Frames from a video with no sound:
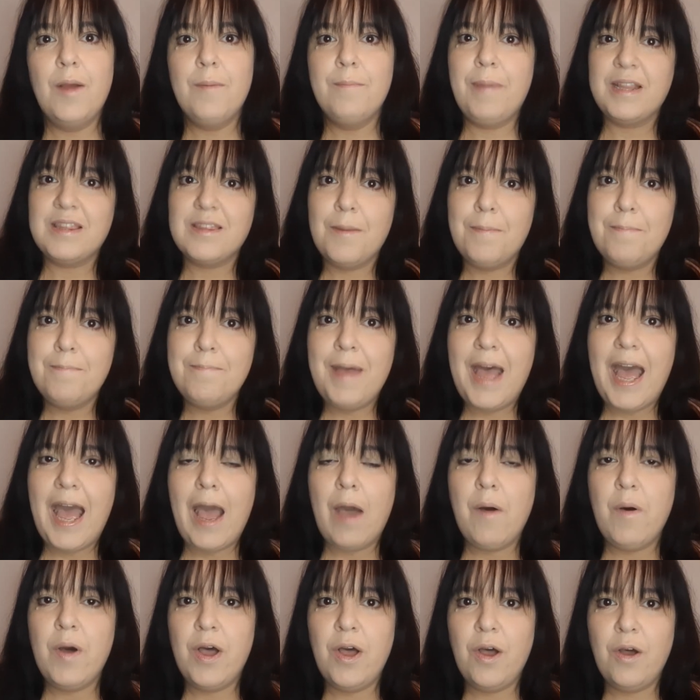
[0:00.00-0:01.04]
but the
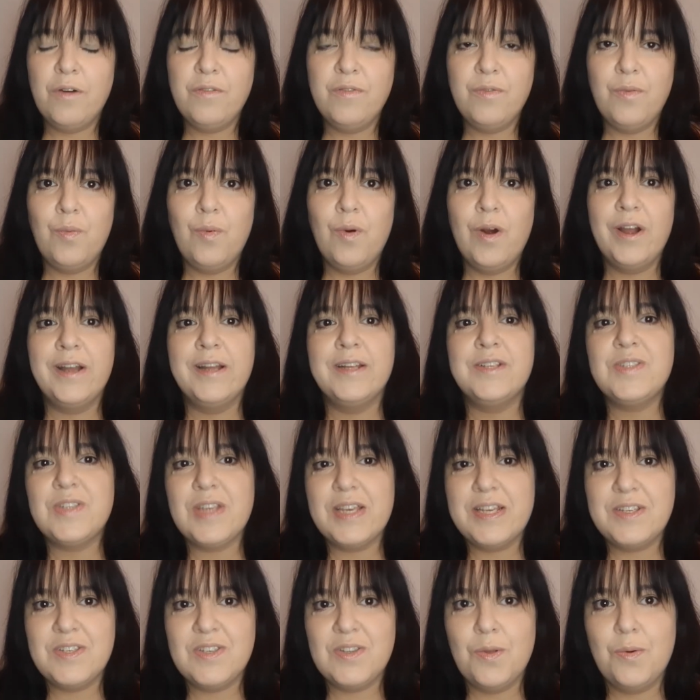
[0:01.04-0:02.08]
power of words
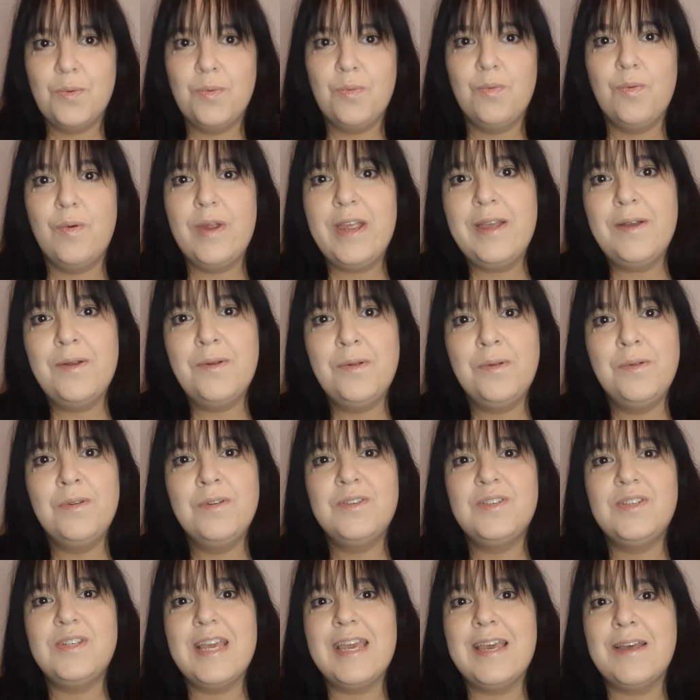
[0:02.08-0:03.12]
is the real
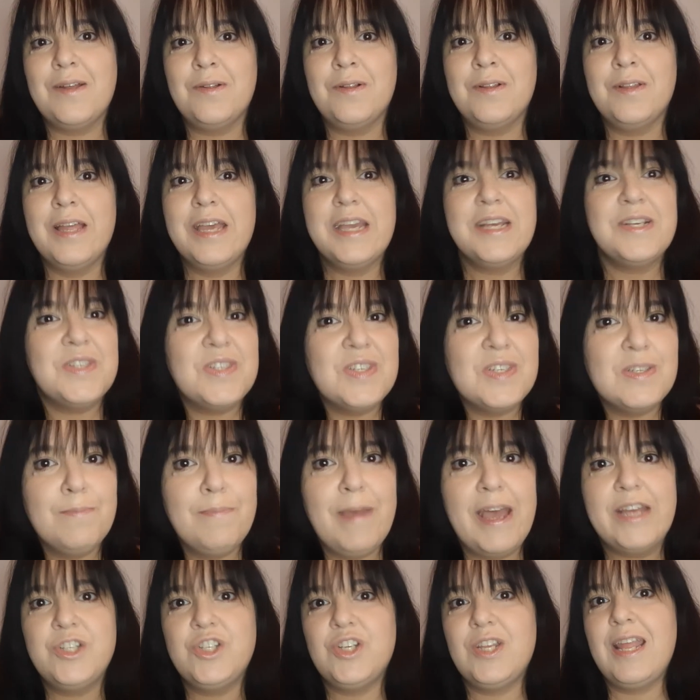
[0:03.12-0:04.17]
deal,
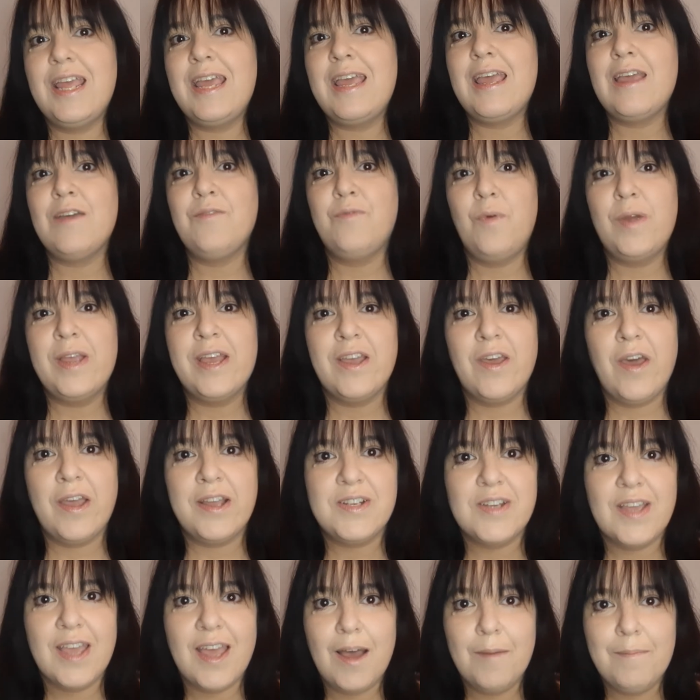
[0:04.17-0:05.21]
especially if we are
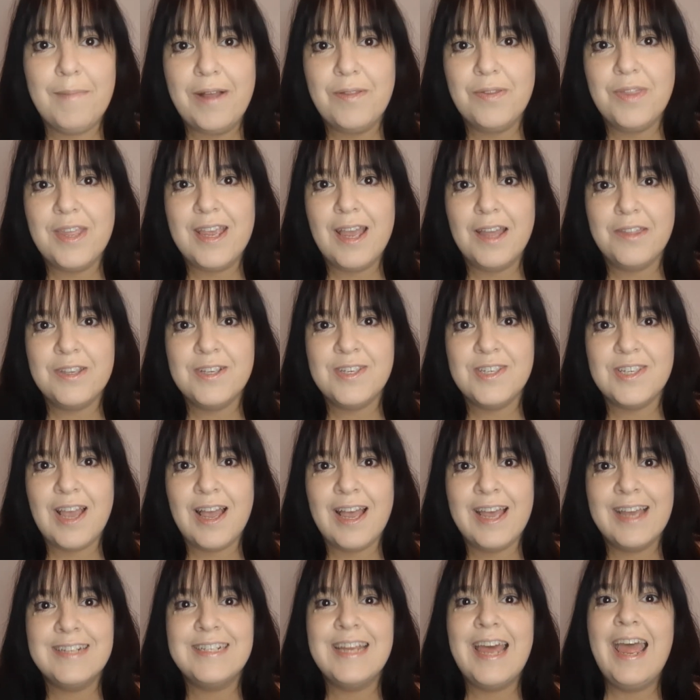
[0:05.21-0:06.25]
going to come out the other
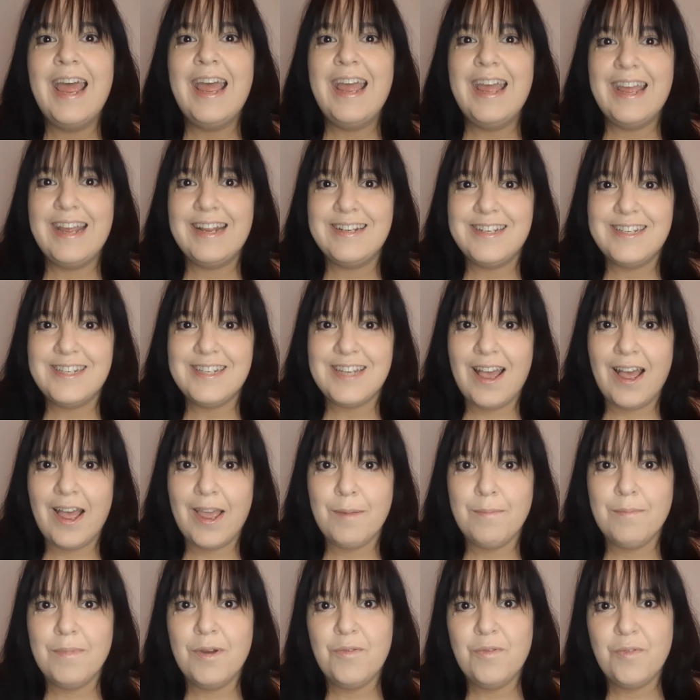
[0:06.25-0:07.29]
side in
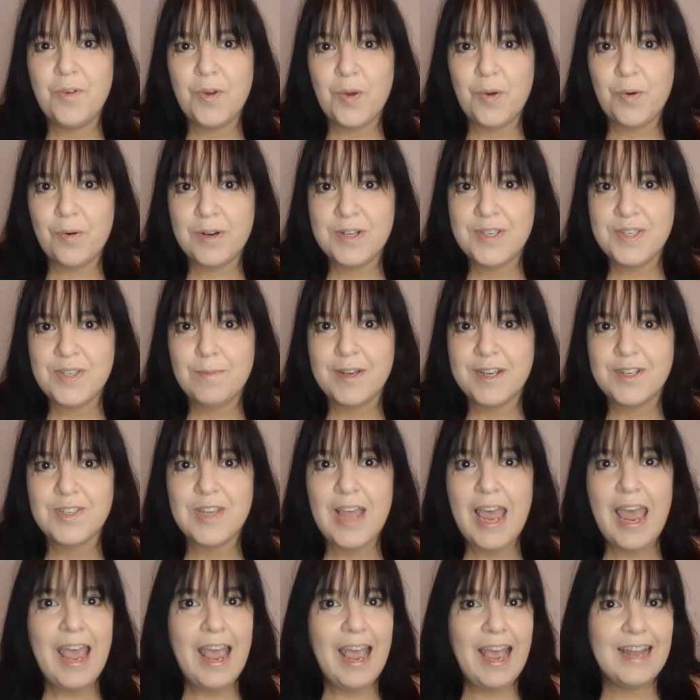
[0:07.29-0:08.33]
time for Christmas.